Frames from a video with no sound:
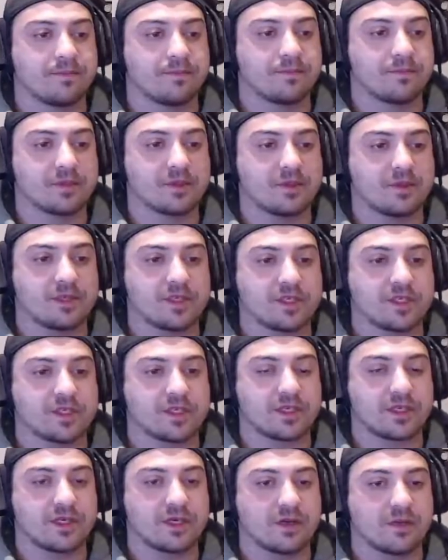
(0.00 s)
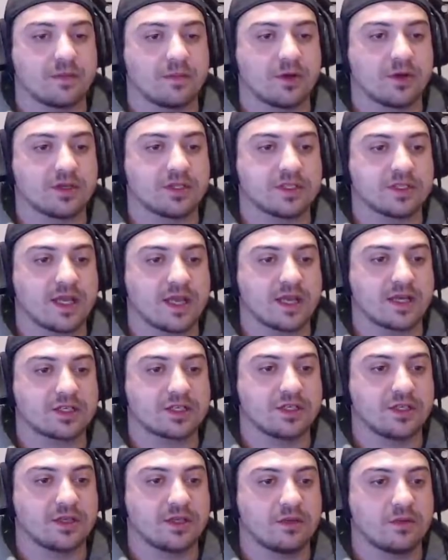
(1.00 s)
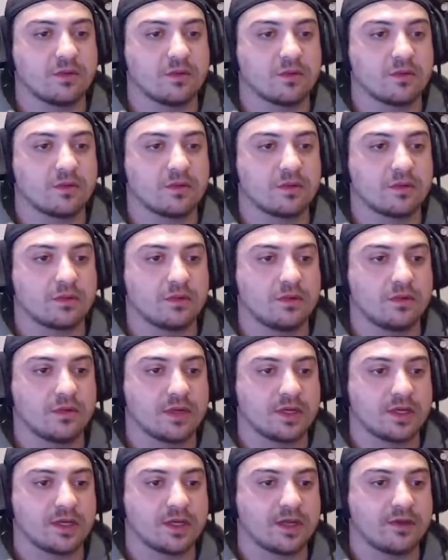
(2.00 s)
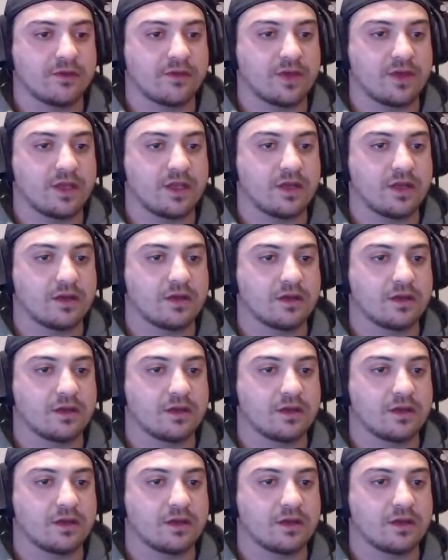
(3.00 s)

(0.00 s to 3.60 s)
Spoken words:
So it combines the actually, I'll look underneath here.